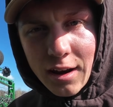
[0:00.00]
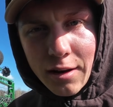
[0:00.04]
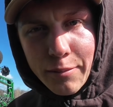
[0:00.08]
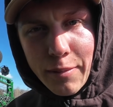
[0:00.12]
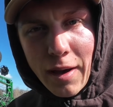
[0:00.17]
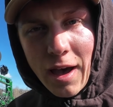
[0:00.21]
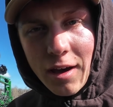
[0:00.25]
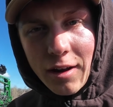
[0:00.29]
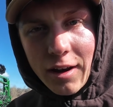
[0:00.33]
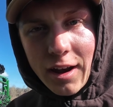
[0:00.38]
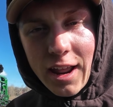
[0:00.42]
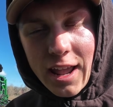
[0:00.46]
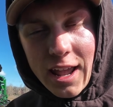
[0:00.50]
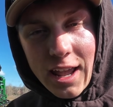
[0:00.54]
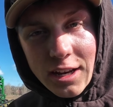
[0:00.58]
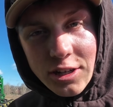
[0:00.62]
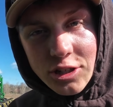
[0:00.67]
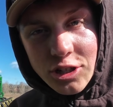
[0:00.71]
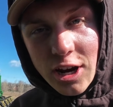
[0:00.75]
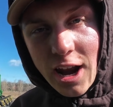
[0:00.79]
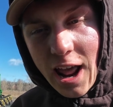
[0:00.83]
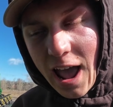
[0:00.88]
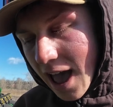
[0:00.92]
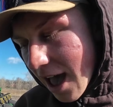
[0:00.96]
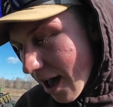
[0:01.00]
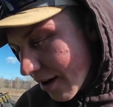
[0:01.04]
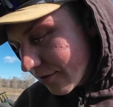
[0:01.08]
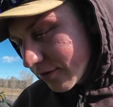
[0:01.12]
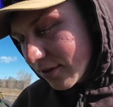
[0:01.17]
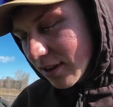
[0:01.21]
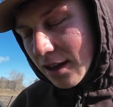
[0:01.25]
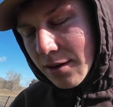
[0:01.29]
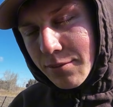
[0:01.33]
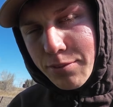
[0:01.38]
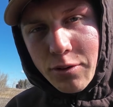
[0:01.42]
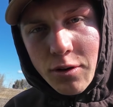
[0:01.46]
it about an inch and a half
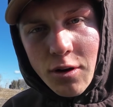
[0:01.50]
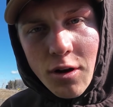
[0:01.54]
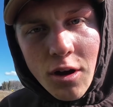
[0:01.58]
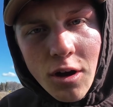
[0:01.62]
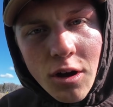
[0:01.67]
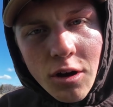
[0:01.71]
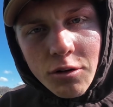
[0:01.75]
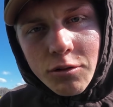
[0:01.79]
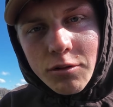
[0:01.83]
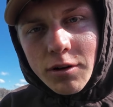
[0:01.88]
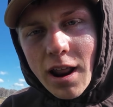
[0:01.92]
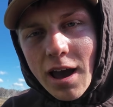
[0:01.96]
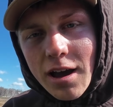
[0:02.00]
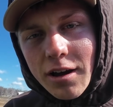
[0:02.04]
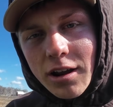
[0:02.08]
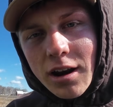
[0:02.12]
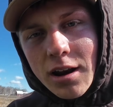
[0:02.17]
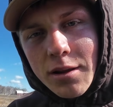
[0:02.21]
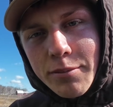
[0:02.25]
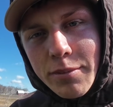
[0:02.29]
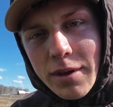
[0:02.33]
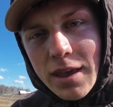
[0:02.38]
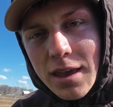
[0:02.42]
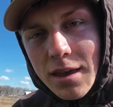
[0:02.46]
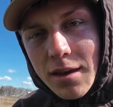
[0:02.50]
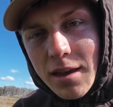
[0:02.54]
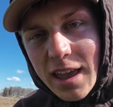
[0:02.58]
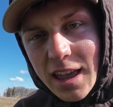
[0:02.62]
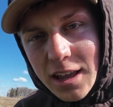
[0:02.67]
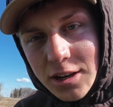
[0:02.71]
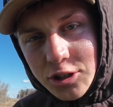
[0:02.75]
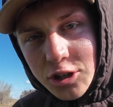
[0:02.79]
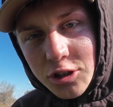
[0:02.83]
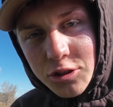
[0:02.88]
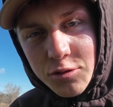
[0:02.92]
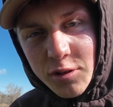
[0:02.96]
deep, we're now going to be an
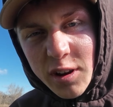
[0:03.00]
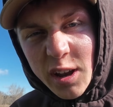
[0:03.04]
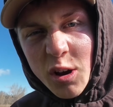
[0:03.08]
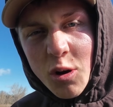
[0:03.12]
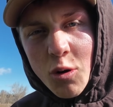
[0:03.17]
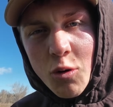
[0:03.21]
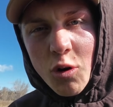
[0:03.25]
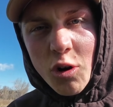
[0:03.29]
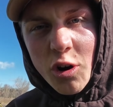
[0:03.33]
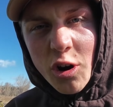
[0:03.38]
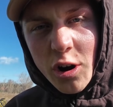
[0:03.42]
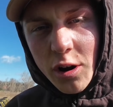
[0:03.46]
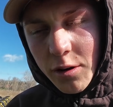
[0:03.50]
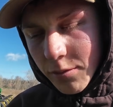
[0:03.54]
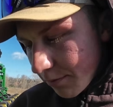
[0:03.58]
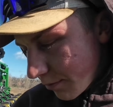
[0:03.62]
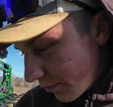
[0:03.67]
inch and three quarter.